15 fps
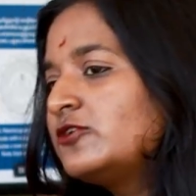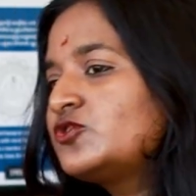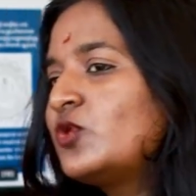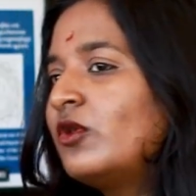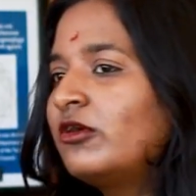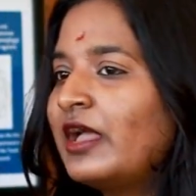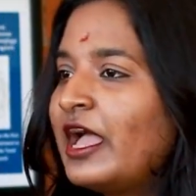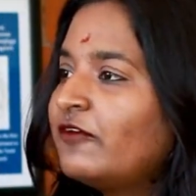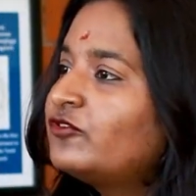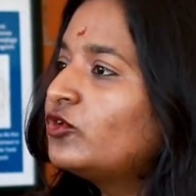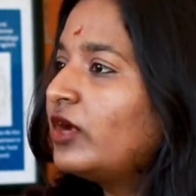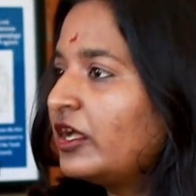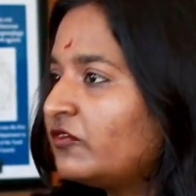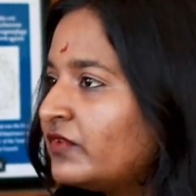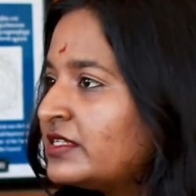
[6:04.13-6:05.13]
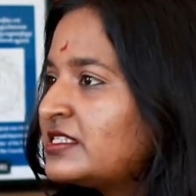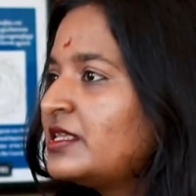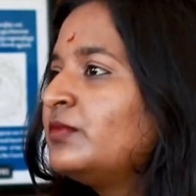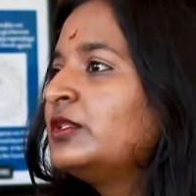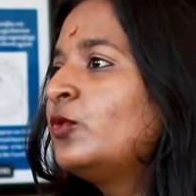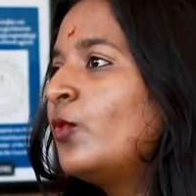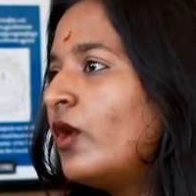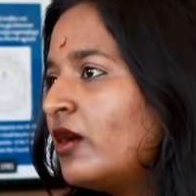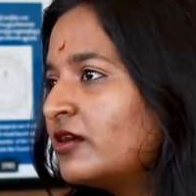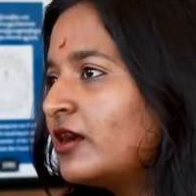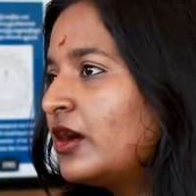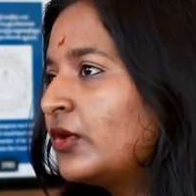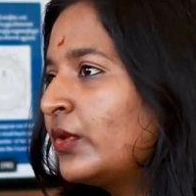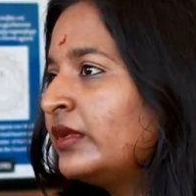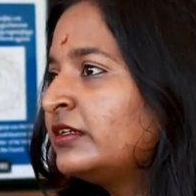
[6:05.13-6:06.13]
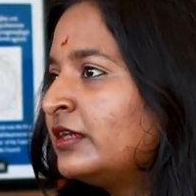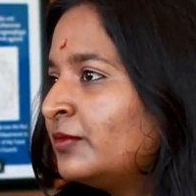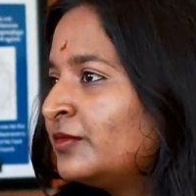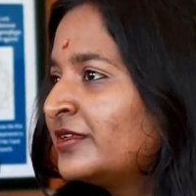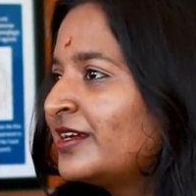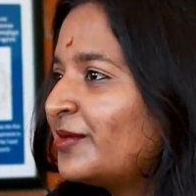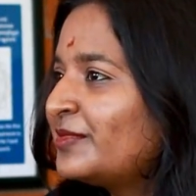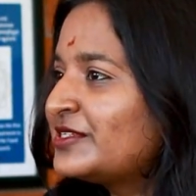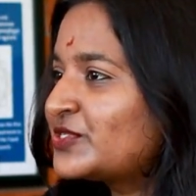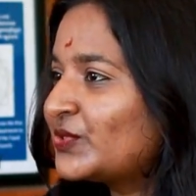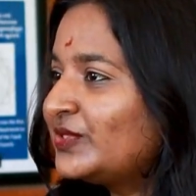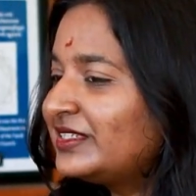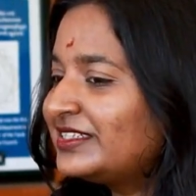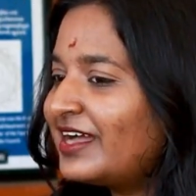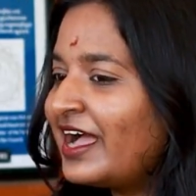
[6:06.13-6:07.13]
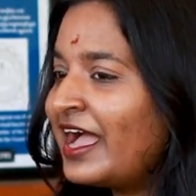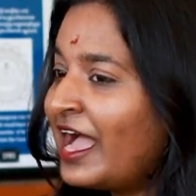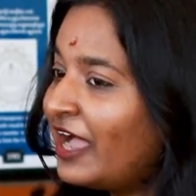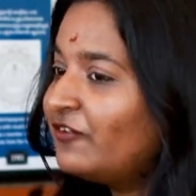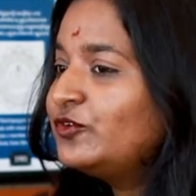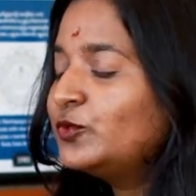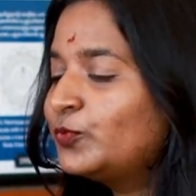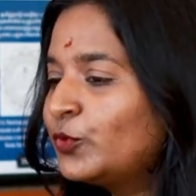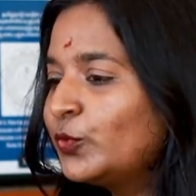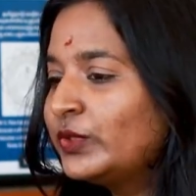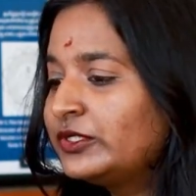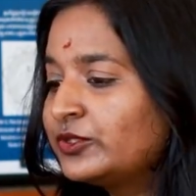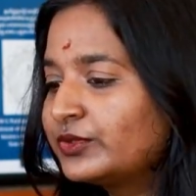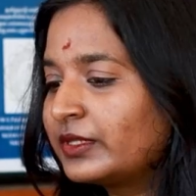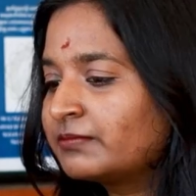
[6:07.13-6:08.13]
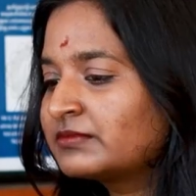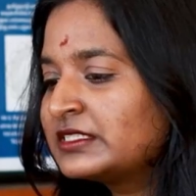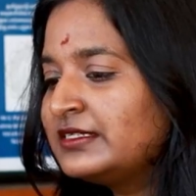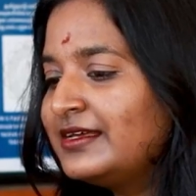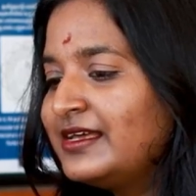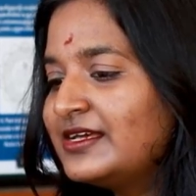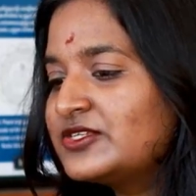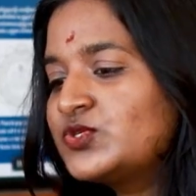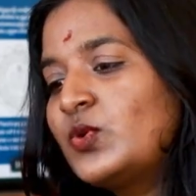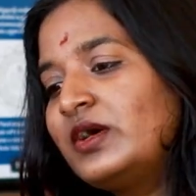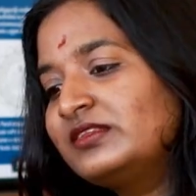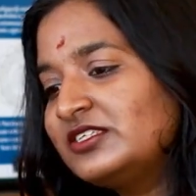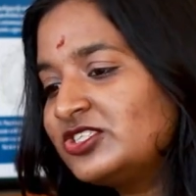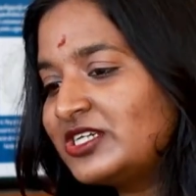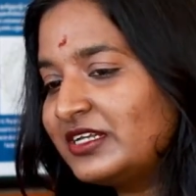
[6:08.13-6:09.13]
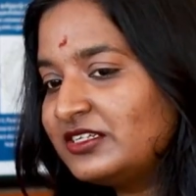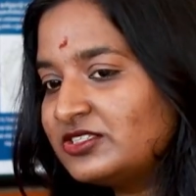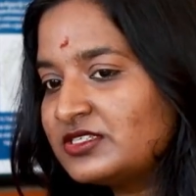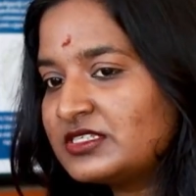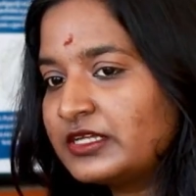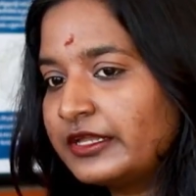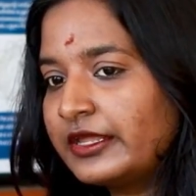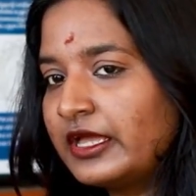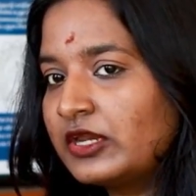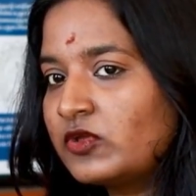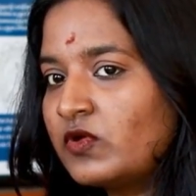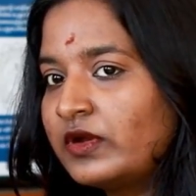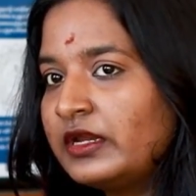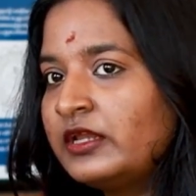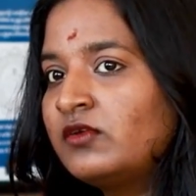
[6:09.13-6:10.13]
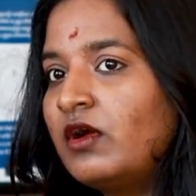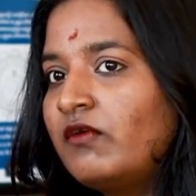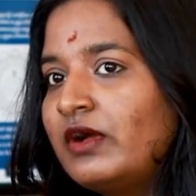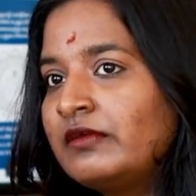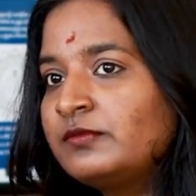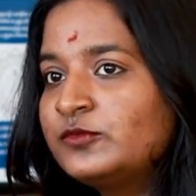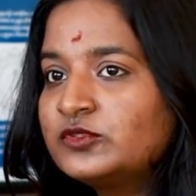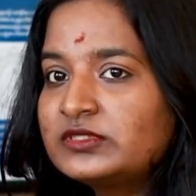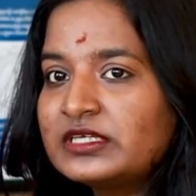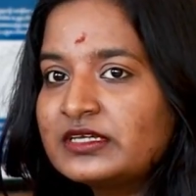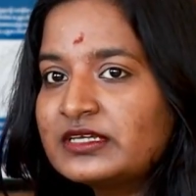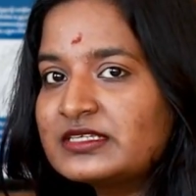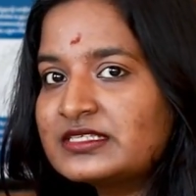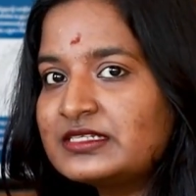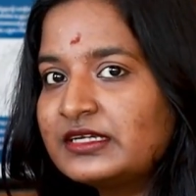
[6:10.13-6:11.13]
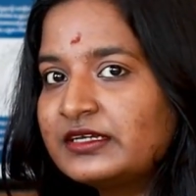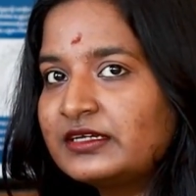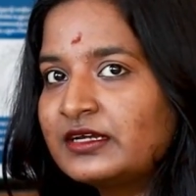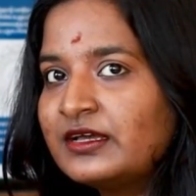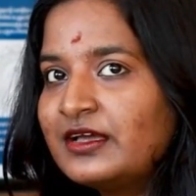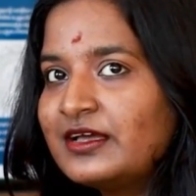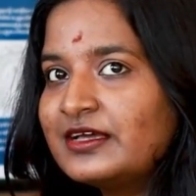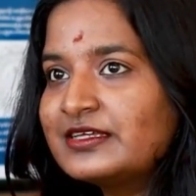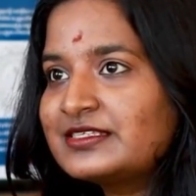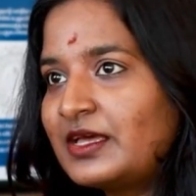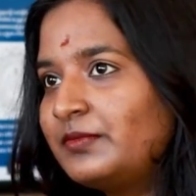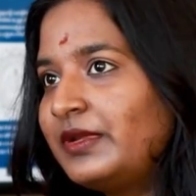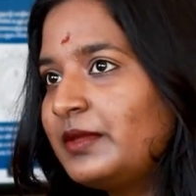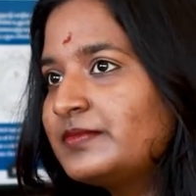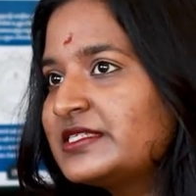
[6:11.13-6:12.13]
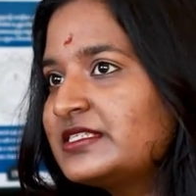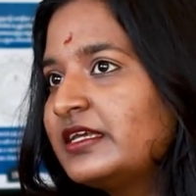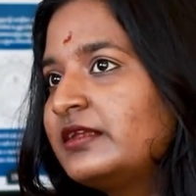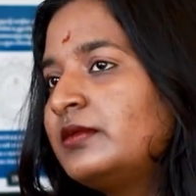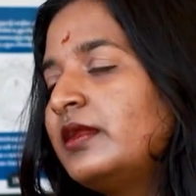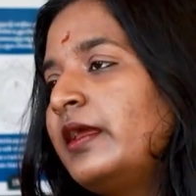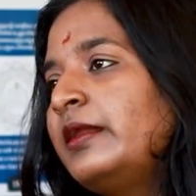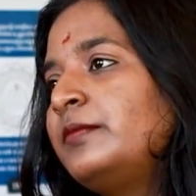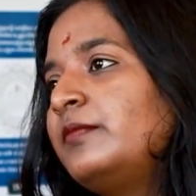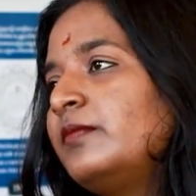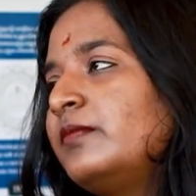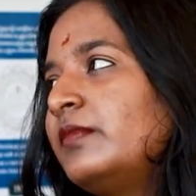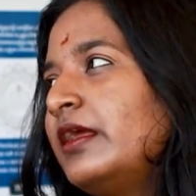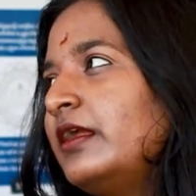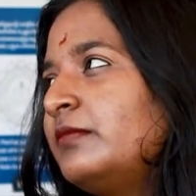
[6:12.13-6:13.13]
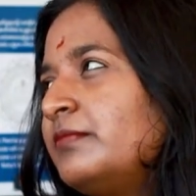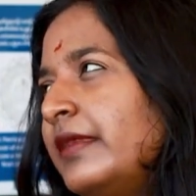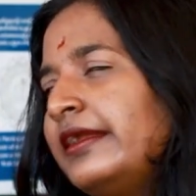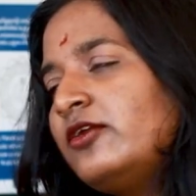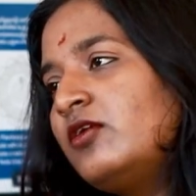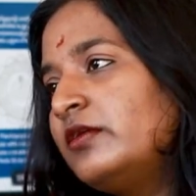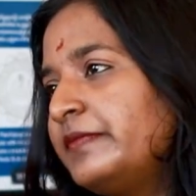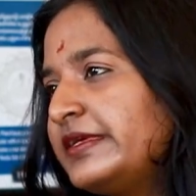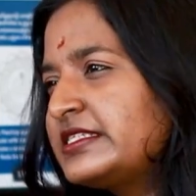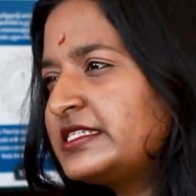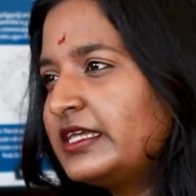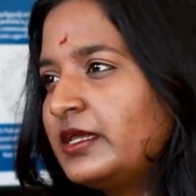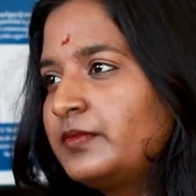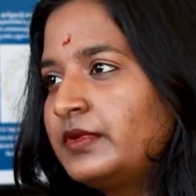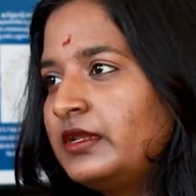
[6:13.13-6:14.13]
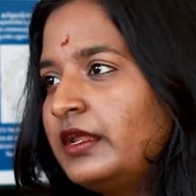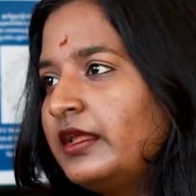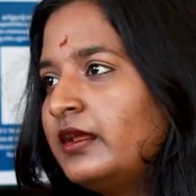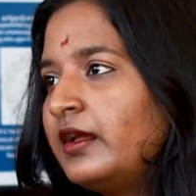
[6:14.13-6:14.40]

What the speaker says: So anga have to convince them to work out and namma madri, so it I have to prove it to them. So and the challenges nariya irukum. And one more thing is, like sometimes it may not be stable.